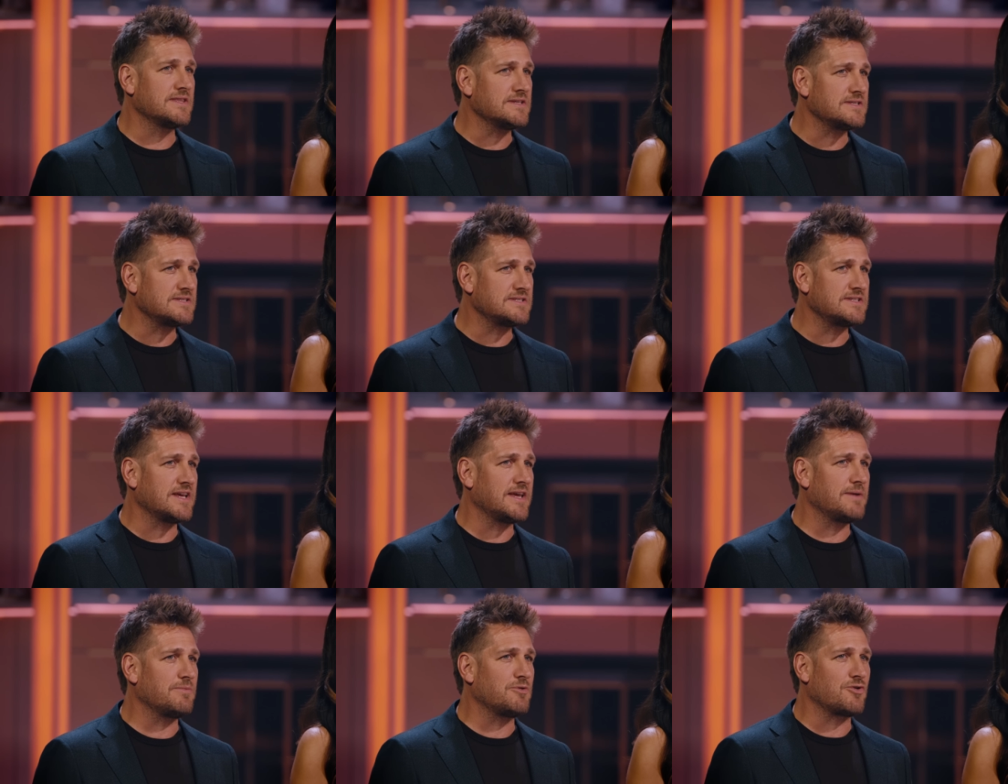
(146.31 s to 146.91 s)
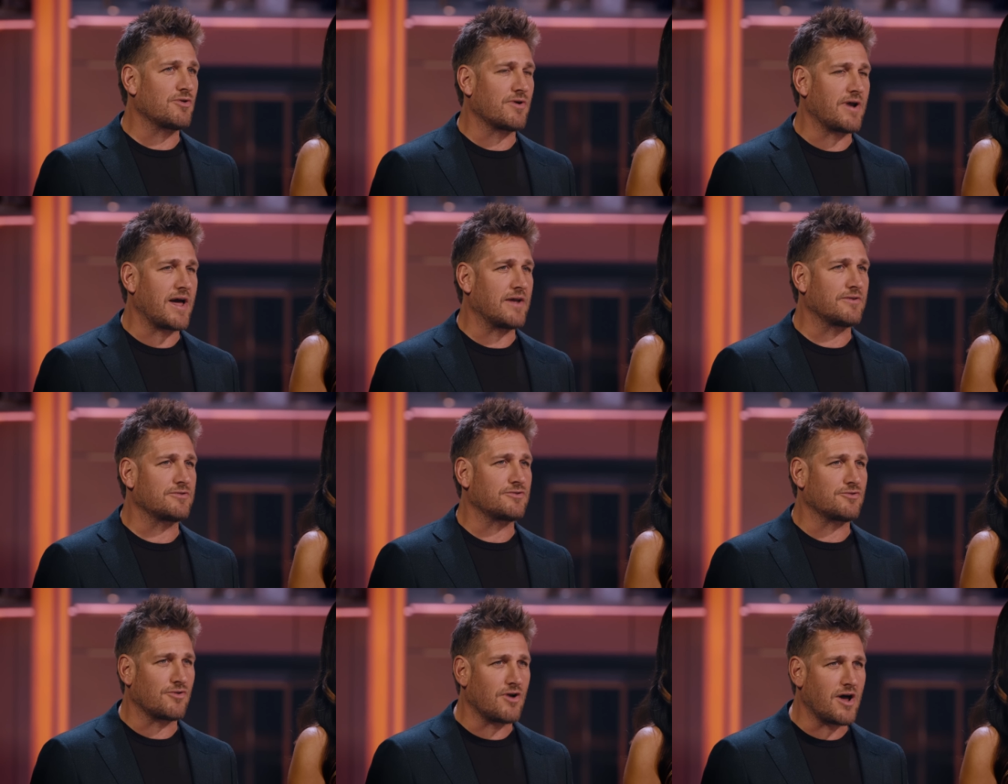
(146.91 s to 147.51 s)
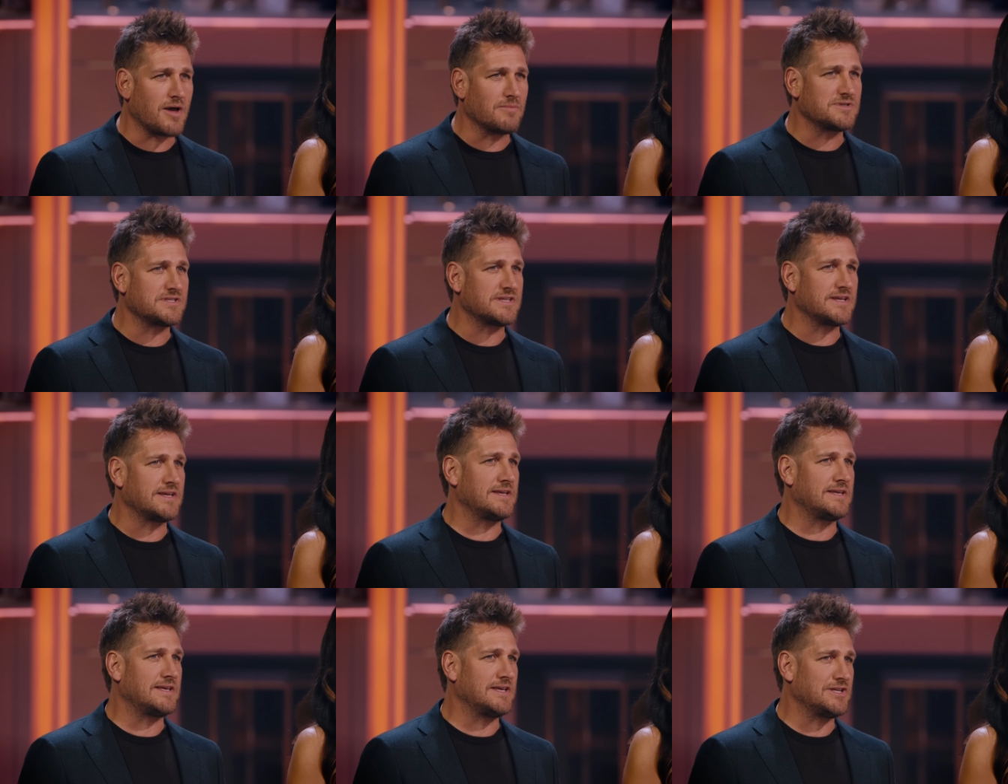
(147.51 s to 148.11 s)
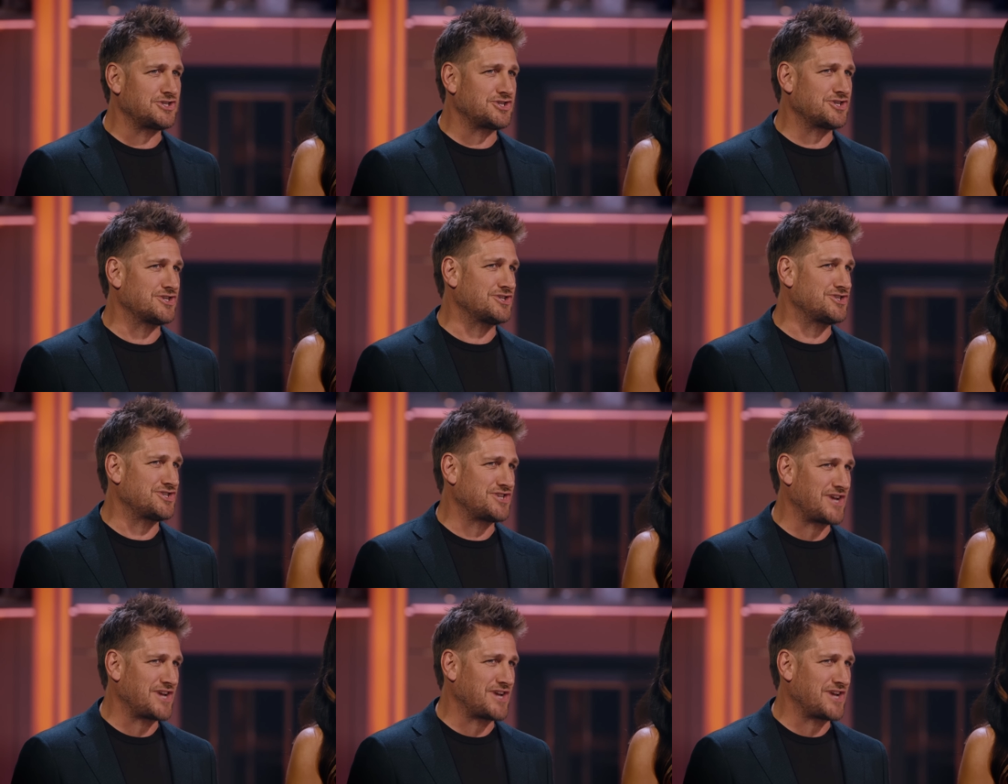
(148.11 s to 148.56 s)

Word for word: this team crowned crime scene kitchen